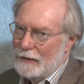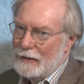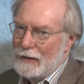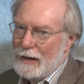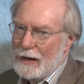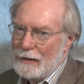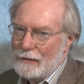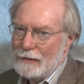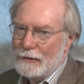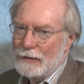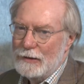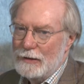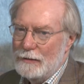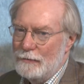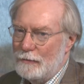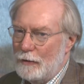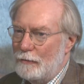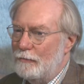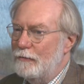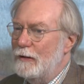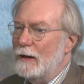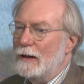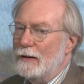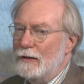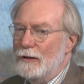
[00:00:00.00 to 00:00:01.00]
narrative of
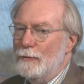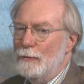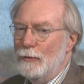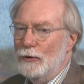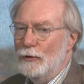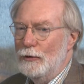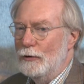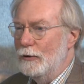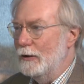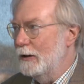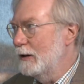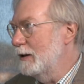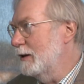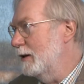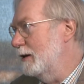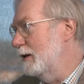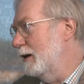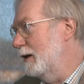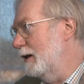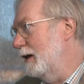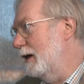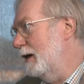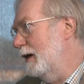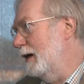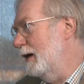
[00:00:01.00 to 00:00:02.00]
victimhood.
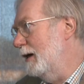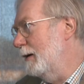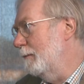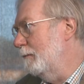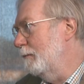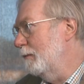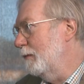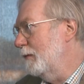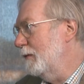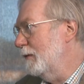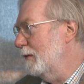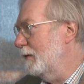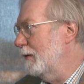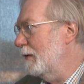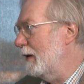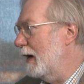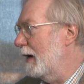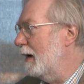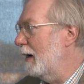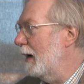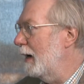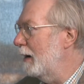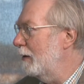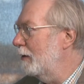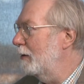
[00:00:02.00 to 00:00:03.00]

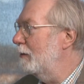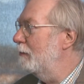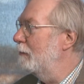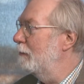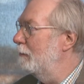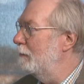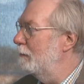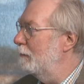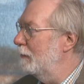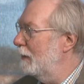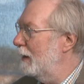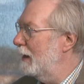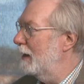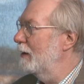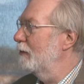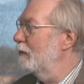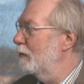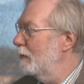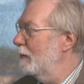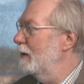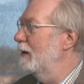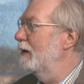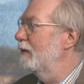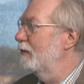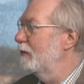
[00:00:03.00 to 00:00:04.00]
Our
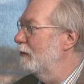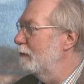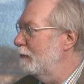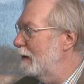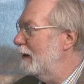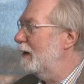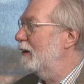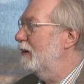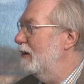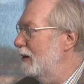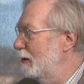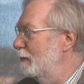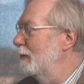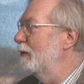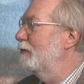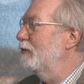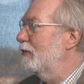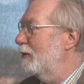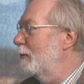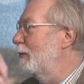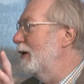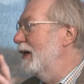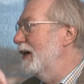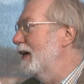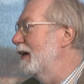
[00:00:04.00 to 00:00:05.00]
country is a victim of
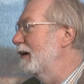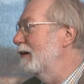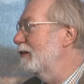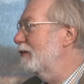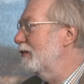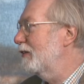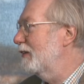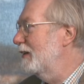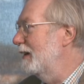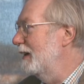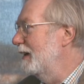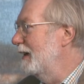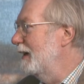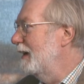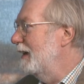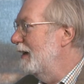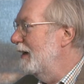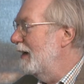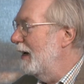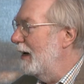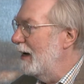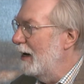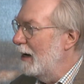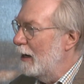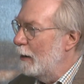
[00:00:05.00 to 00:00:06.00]
somebody else.
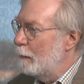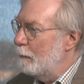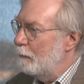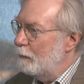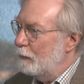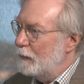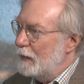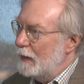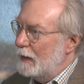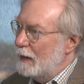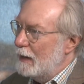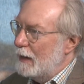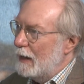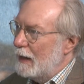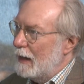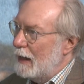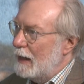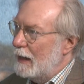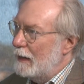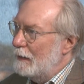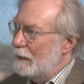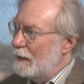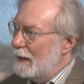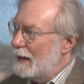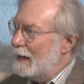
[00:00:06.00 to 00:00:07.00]
Yeah.
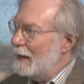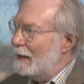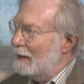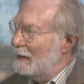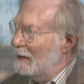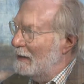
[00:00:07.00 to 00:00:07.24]
And that